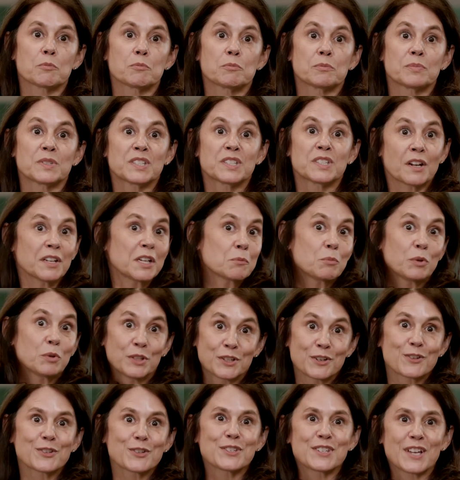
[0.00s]
studying
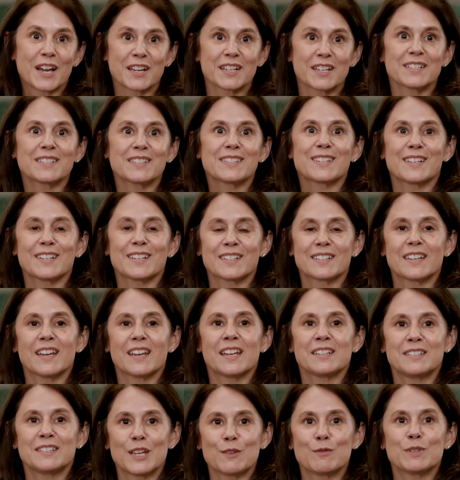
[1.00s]
political science
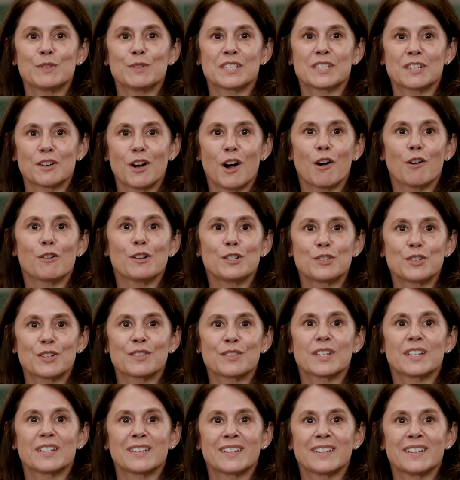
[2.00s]
at Davidson College, and
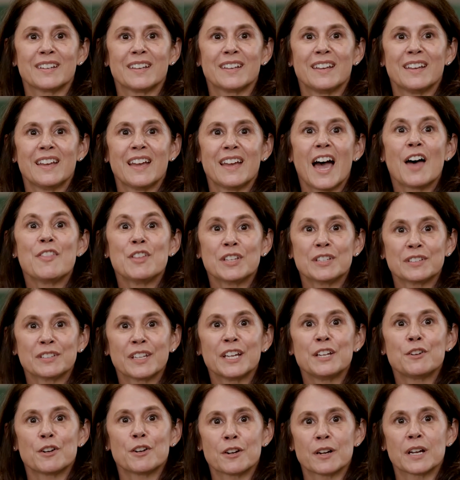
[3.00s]
then
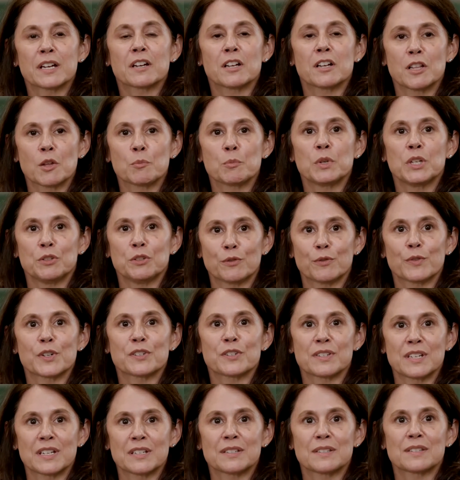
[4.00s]
later at Columbia
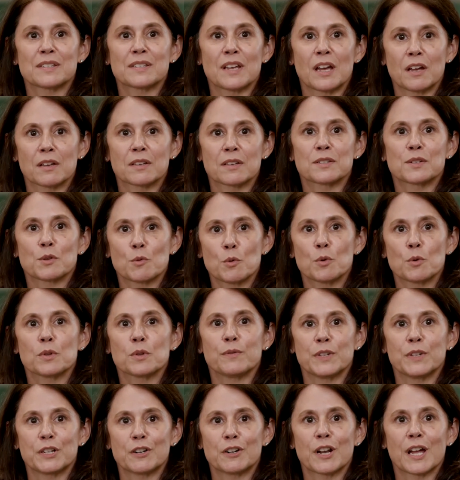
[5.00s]
University's School
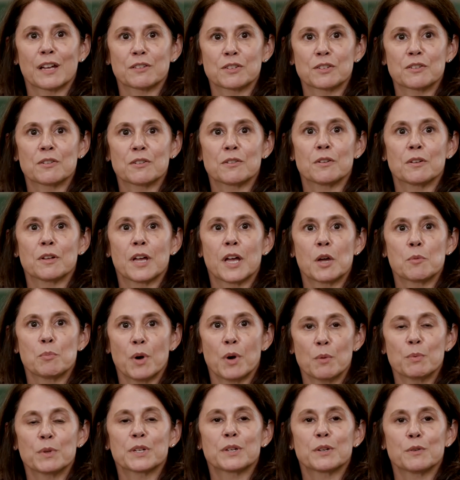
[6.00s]
of International and
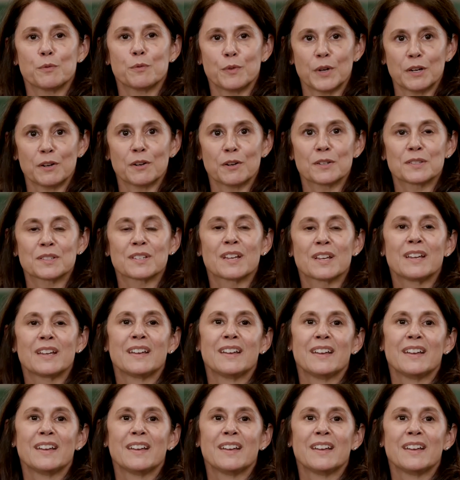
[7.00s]
Public Affairs.